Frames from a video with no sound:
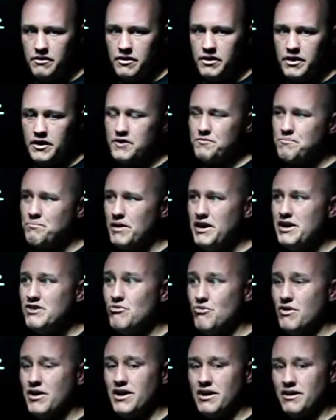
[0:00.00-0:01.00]
It's been
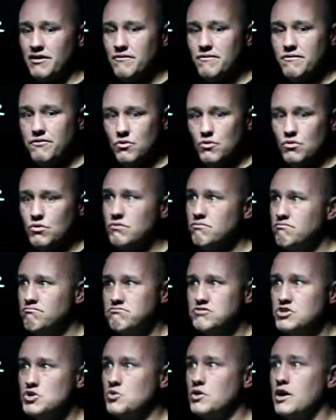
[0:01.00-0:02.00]
around for
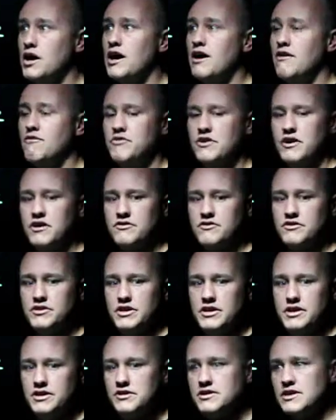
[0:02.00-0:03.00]
2,500
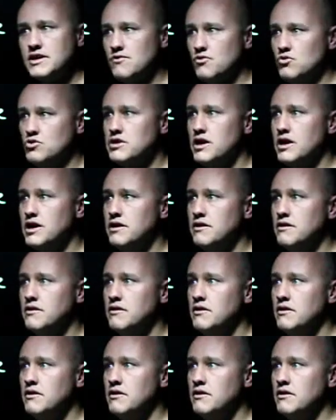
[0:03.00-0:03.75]
years, give or take,